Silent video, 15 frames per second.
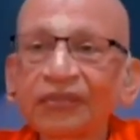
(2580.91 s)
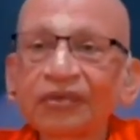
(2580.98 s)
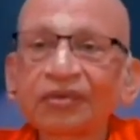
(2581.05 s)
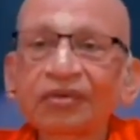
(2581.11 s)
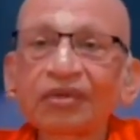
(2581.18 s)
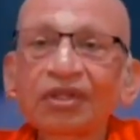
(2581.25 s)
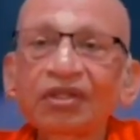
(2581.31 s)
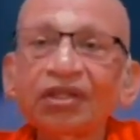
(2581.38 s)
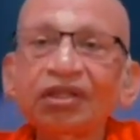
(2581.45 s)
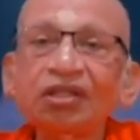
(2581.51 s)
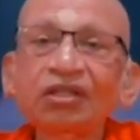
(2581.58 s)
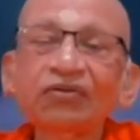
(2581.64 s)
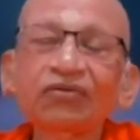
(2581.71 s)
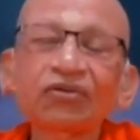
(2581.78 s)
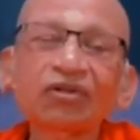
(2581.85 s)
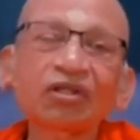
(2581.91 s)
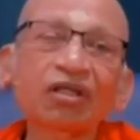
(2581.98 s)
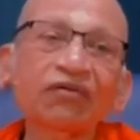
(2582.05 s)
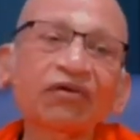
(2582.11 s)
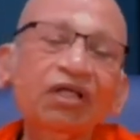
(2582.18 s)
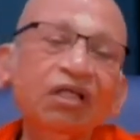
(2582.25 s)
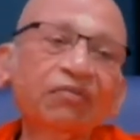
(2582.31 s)
The teaching was not
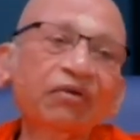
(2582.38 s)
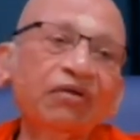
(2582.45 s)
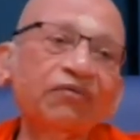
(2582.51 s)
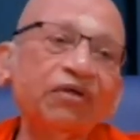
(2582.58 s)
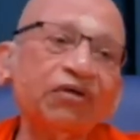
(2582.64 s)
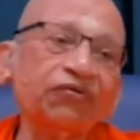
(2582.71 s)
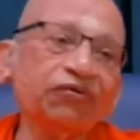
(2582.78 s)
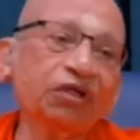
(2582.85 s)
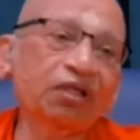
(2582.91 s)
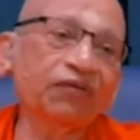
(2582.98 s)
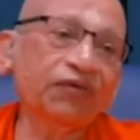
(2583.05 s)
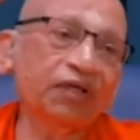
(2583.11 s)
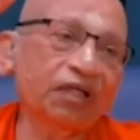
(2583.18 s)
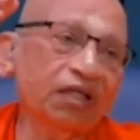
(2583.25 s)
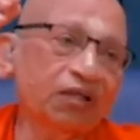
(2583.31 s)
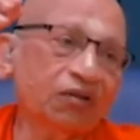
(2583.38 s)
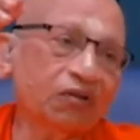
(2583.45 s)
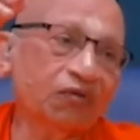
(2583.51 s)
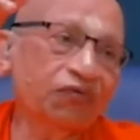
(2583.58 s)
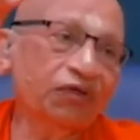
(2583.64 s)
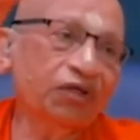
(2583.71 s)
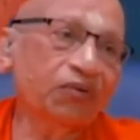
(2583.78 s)
available where we were, so
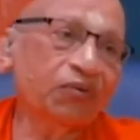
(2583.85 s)
we had to